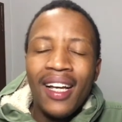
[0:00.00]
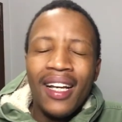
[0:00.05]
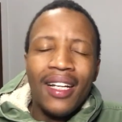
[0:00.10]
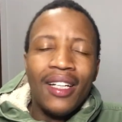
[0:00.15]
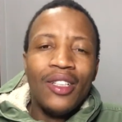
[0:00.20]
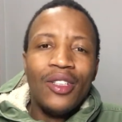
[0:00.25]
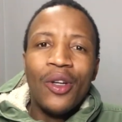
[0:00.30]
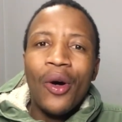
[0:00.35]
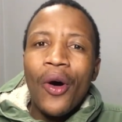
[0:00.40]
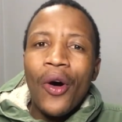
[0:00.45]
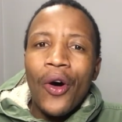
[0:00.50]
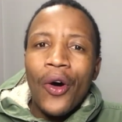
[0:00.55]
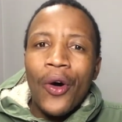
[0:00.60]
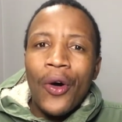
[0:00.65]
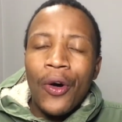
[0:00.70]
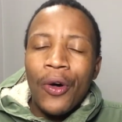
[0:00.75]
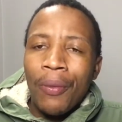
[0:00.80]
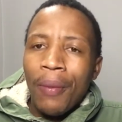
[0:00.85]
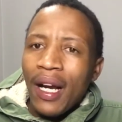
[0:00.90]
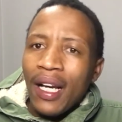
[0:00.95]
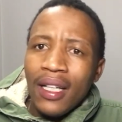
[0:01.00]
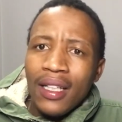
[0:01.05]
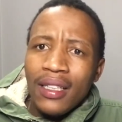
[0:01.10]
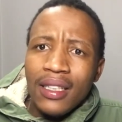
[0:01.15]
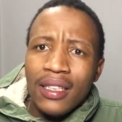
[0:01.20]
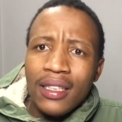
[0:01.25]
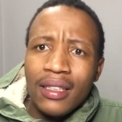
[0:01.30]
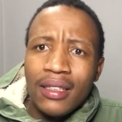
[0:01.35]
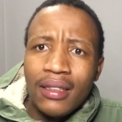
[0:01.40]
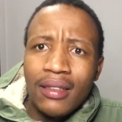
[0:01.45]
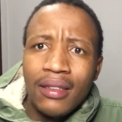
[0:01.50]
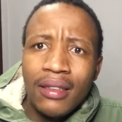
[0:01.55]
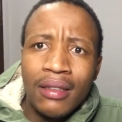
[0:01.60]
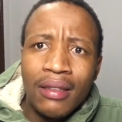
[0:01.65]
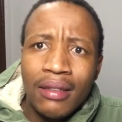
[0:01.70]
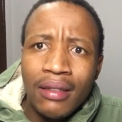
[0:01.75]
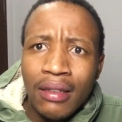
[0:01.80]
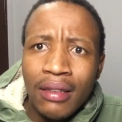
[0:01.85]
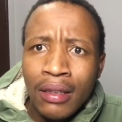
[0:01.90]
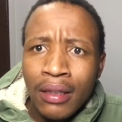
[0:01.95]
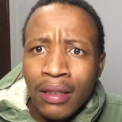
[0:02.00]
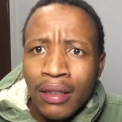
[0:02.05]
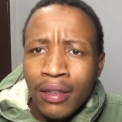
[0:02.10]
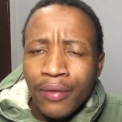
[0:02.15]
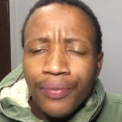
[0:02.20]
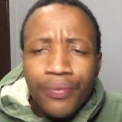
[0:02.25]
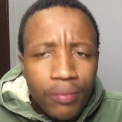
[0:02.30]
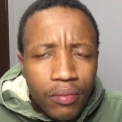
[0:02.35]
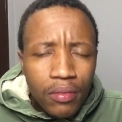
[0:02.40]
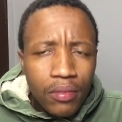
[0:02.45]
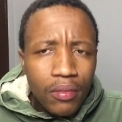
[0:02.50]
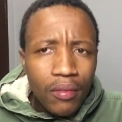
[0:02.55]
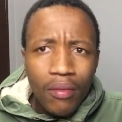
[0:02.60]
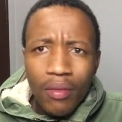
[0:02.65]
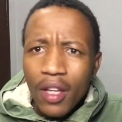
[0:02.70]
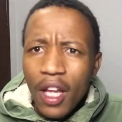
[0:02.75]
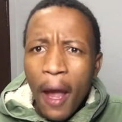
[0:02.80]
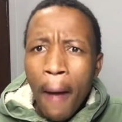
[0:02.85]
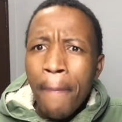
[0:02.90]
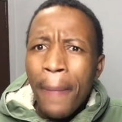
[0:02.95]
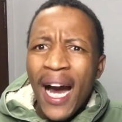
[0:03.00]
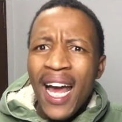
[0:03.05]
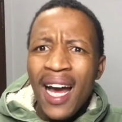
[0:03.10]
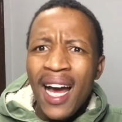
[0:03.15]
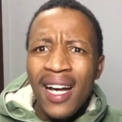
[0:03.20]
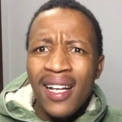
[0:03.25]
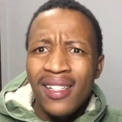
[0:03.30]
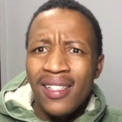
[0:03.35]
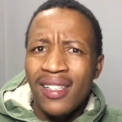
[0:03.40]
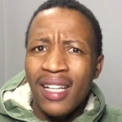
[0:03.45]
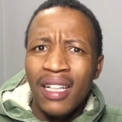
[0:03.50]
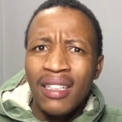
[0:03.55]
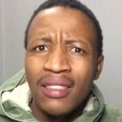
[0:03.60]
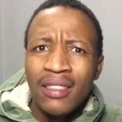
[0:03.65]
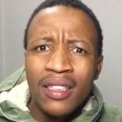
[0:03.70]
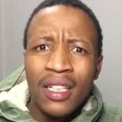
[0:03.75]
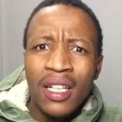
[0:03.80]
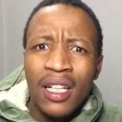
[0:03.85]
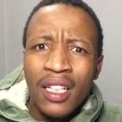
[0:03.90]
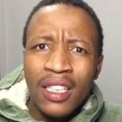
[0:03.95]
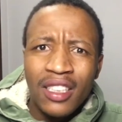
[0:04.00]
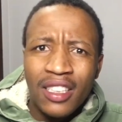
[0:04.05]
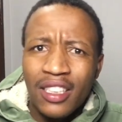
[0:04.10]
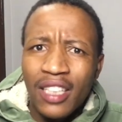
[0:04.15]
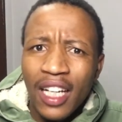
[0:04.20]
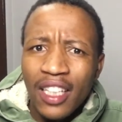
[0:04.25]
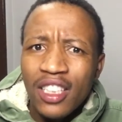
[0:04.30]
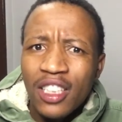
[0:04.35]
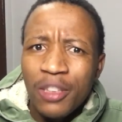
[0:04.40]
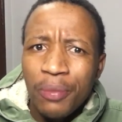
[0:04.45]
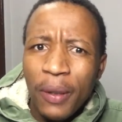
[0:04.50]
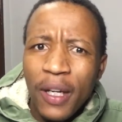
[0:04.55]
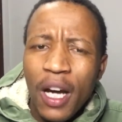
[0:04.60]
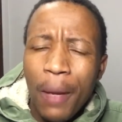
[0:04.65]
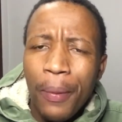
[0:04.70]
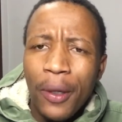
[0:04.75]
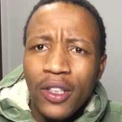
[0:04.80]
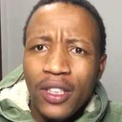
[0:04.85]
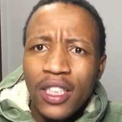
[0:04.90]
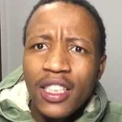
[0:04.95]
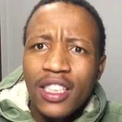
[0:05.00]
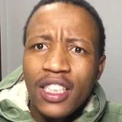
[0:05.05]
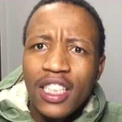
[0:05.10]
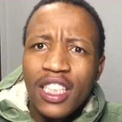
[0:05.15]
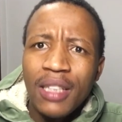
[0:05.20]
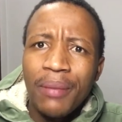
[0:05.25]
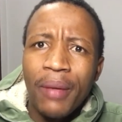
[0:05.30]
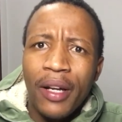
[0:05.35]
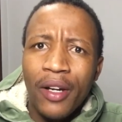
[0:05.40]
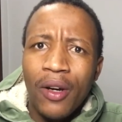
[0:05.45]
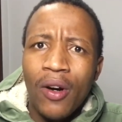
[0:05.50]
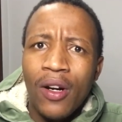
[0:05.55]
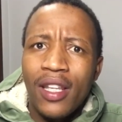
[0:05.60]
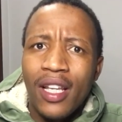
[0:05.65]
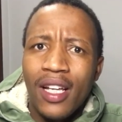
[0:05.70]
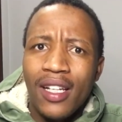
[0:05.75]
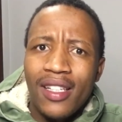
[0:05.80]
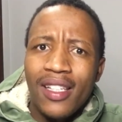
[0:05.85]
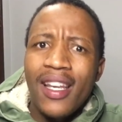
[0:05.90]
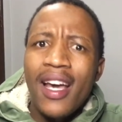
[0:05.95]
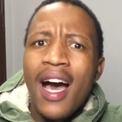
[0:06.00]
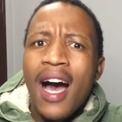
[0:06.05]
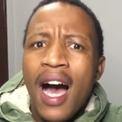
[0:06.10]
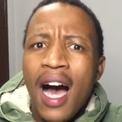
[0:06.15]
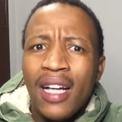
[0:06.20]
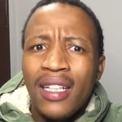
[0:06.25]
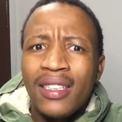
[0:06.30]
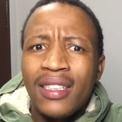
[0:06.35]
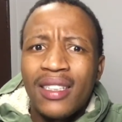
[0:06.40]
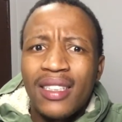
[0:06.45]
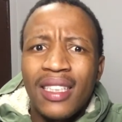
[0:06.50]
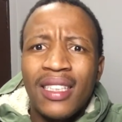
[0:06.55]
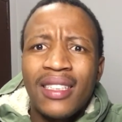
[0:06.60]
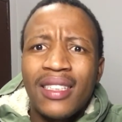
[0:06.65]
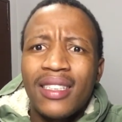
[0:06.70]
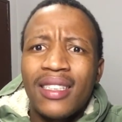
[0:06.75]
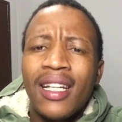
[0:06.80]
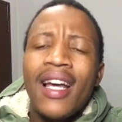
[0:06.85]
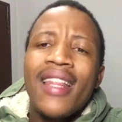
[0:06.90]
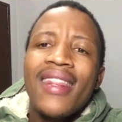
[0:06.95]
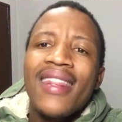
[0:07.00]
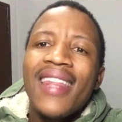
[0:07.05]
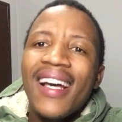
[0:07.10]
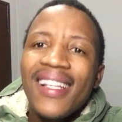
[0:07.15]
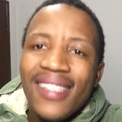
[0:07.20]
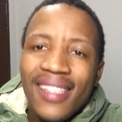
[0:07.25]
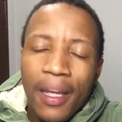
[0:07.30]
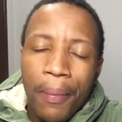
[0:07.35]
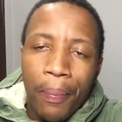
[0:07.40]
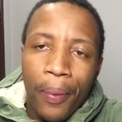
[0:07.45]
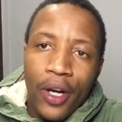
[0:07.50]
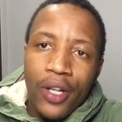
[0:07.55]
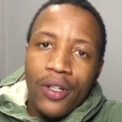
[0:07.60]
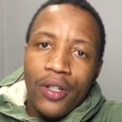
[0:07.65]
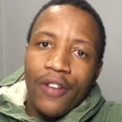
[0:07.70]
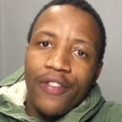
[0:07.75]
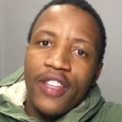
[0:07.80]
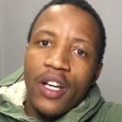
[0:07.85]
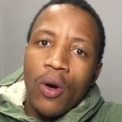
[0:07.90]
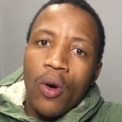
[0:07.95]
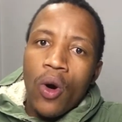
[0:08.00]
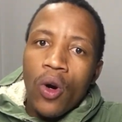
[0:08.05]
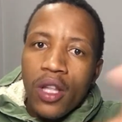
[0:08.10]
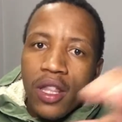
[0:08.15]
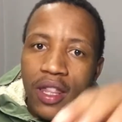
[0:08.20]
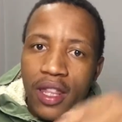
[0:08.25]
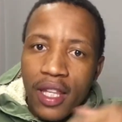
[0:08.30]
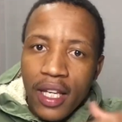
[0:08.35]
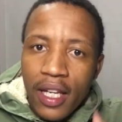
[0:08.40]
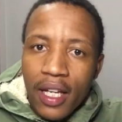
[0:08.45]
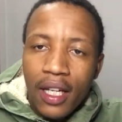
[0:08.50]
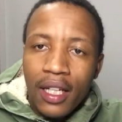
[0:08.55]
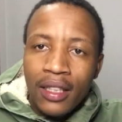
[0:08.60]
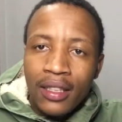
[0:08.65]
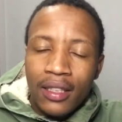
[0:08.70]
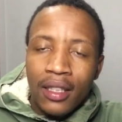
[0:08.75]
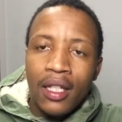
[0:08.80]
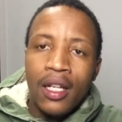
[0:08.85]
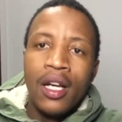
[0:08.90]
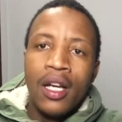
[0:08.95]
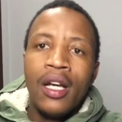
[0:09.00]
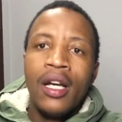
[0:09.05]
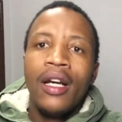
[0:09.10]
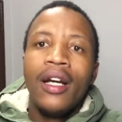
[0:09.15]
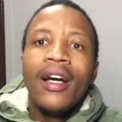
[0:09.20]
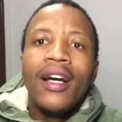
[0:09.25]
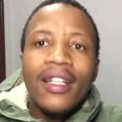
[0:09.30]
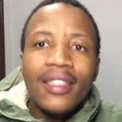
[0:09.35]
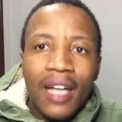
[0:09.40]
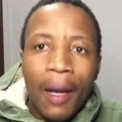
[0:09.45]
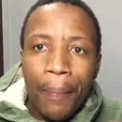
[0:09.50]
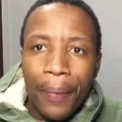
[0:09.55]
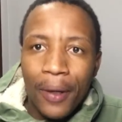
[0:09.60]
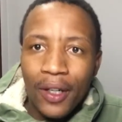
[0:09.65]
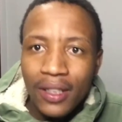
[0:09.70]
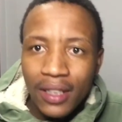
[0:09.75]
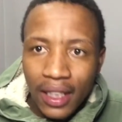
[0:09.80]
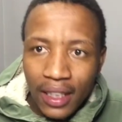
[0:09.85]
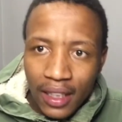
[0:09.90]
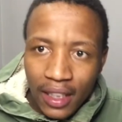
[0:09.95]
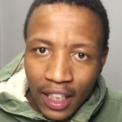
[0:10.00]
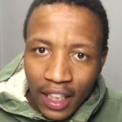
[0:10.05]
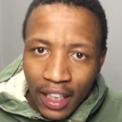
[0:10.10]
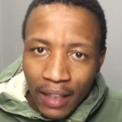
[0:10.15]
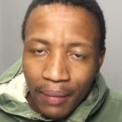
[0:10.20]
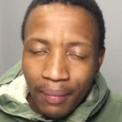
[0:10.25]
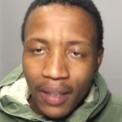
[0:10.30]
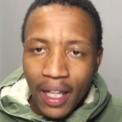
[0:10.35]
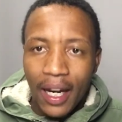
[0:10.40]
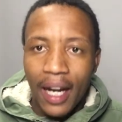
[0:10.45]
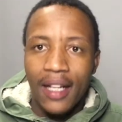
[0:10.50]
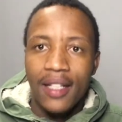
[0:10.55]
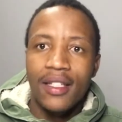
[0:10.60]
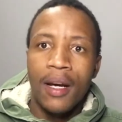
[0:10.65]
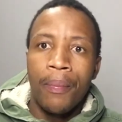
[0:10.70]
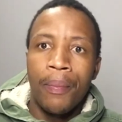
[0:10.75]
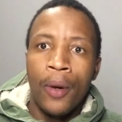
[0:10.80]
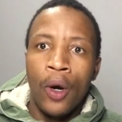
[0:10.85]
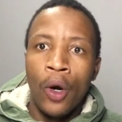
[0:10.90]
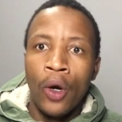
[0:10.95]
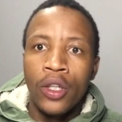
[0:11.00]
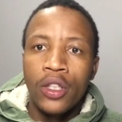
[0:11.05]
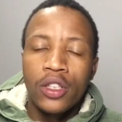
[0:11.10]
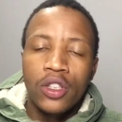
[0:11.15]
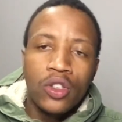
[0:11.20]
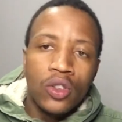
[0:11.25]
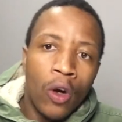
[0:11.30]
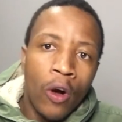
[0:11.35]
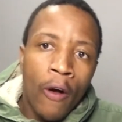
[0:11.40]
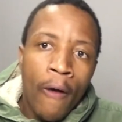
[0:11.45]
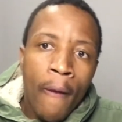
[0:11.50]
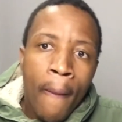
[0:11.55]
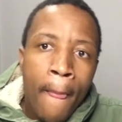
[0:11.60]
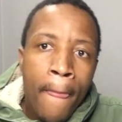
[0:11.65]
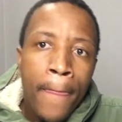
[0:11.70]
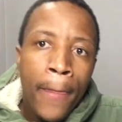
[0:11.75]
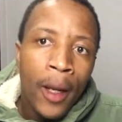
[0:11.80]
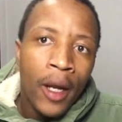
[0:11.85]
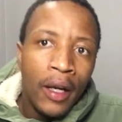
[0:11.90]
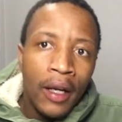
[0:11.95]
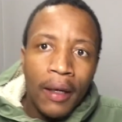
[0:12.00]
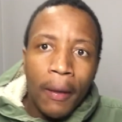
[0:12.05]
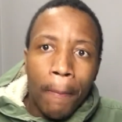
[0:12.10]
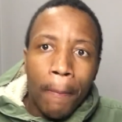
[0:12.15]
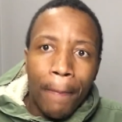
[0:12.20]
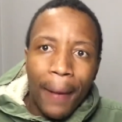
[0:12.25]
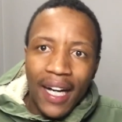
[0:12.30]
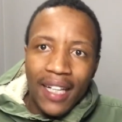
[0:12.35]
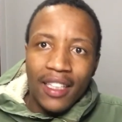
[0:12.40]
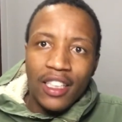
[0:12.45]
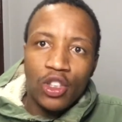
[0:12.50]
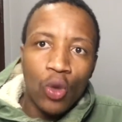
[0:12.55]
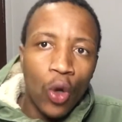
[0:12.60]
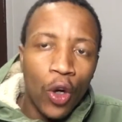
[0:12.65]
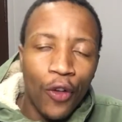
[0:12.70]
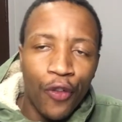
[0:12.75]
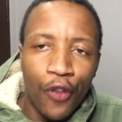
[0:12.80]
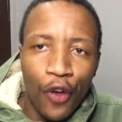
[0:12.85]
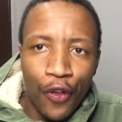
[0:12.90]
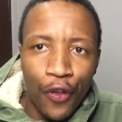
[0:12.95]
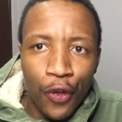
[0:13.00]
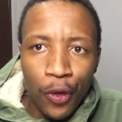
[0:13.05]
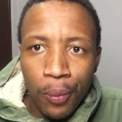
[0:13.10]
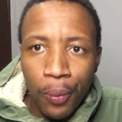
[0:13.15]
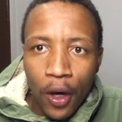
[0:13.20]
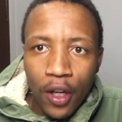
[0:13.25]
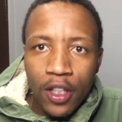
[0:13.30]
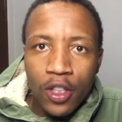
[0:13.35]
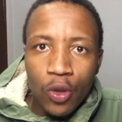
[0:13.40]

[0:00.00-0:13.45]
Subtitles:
no, Balen is biased and just speaking about this team and all that. Yeah, it's that's the point of the whole thing. It's about the team that I support. So, but it's good for football.